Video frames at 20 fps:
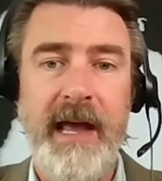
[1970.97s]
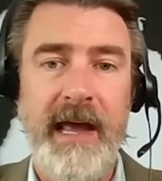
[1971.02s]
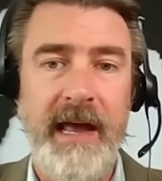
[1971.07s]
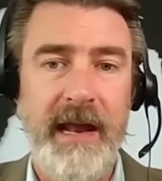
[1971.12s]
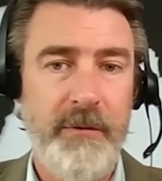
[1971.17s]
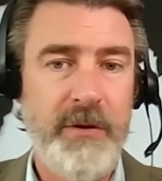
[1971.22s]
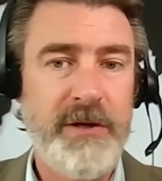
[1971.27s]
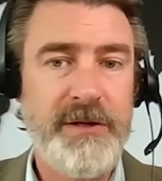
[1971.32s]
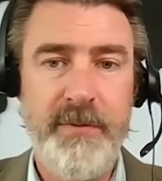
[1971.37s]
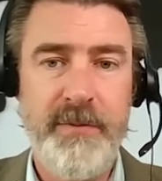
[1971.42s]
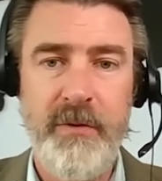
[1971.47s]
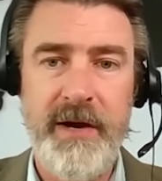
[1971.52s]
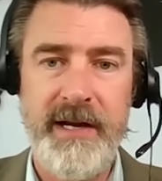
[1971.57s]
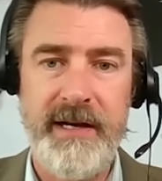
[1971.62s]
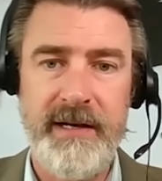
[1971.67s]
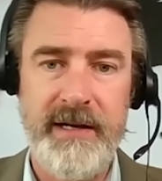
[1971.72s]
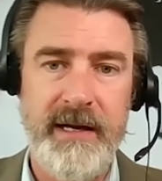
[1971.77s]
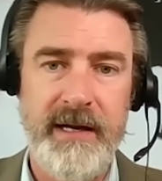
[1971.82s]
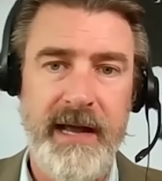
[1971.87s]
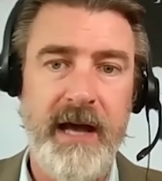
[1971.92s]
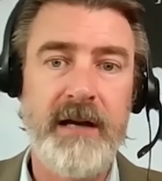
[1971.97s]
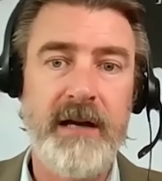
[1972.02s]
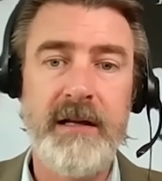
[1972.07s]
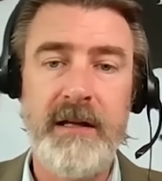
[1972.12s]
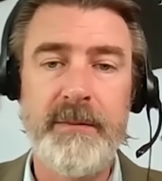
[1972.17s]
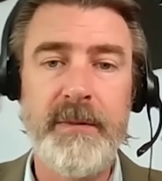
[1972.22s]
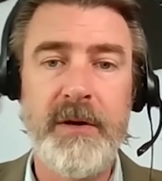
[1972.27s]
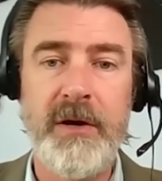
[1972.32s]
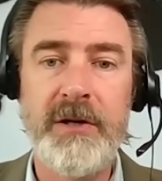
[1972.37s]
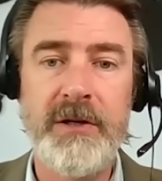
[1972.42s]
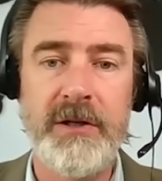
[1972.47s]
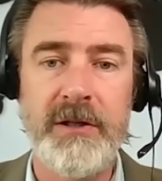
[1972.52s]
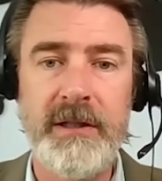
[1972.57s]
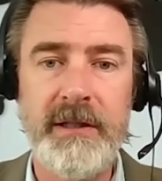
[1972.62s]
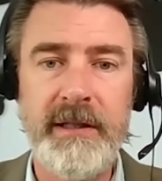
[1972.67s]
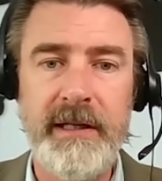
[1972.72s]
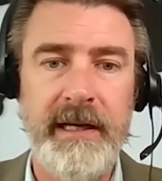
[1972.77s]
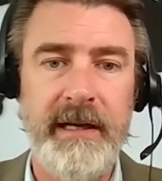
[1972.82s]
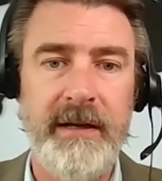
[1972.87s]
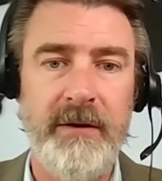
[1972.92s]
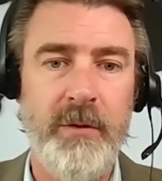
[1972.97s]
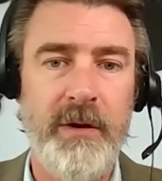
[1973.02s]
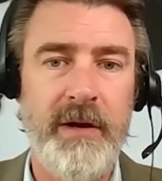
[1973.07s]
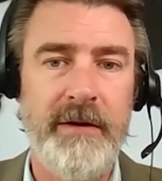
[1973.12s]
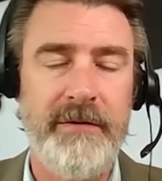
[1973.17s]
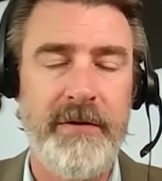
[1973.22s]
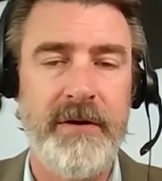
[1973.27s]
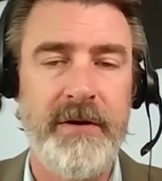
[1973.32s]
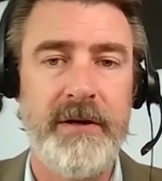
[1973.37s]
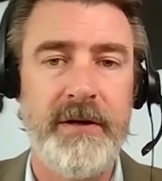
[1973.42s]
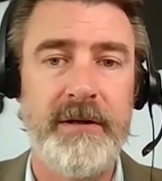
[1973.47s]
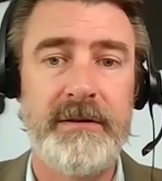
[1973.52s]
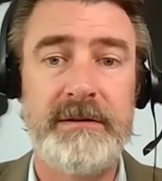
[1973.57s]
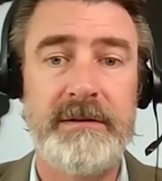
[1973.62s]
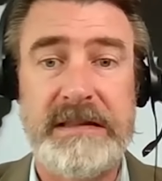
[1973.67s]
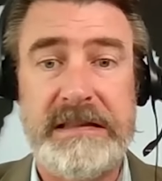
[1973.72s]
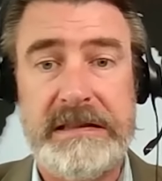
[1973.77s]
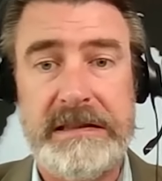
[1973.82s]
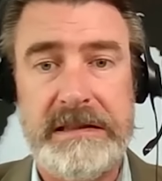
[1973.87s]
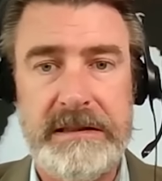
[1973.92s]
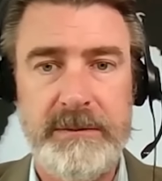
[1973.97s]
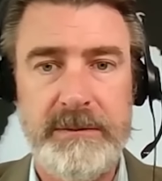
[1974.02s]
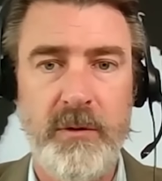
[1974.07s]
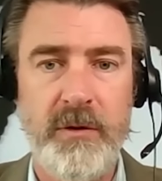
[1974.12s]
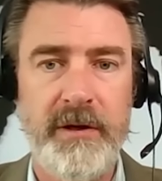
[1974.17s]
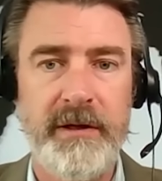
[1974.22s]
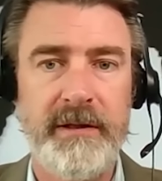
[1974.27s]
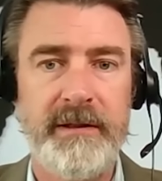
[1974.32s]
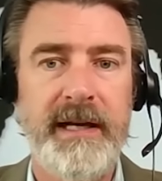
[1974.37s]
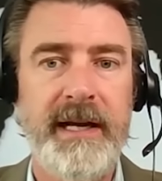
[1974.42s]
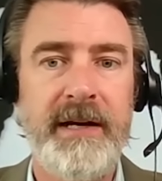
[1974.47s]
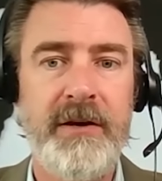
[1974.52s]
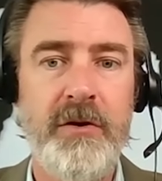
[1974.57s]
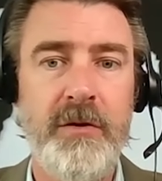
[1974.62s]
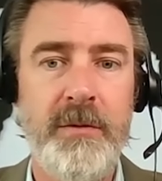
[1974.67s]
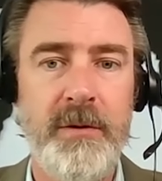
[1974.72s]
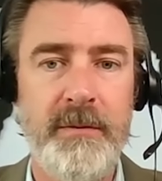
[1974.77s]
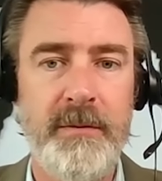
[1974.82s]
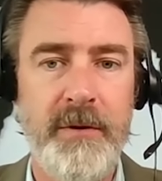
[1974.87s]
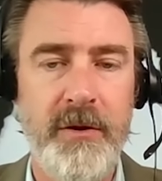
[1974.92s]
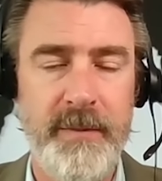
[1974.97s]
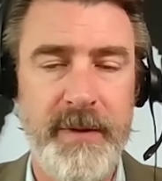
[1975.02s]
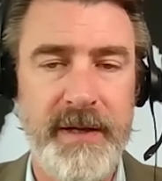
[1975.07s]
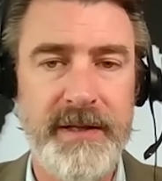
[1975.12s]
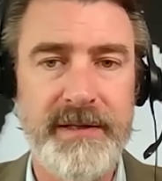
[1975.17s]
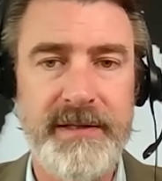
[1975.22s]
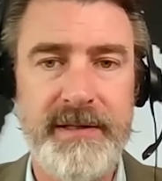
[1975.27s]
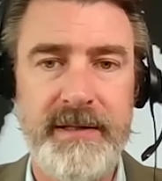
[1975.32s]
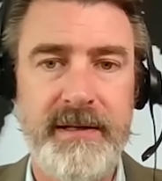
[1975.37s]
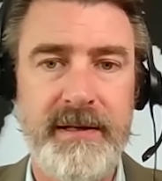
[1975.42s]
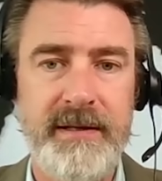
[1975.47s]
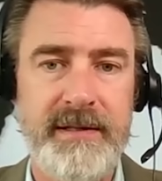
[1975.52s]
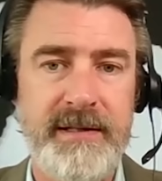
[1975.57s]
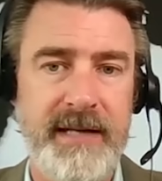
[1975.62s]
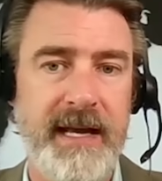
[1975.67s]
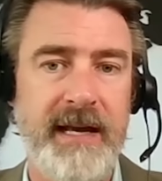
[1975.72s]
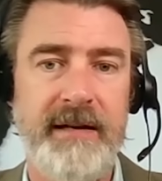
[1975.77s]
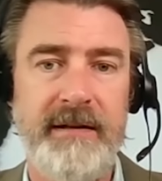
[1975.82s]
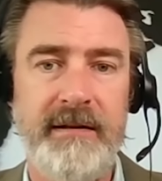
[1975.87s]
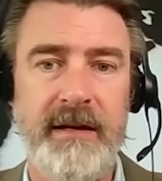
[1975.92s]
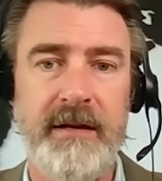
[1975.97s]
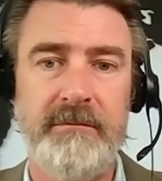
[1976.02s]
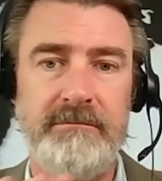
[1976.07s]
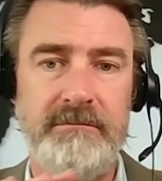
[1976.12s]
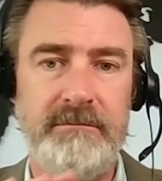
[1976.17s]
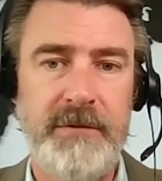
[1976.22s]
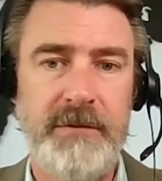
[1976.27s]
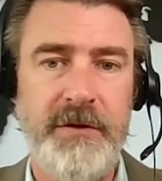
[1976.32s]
at which point uh, Angela Merkel, in one of her more ignoble moments, said, no,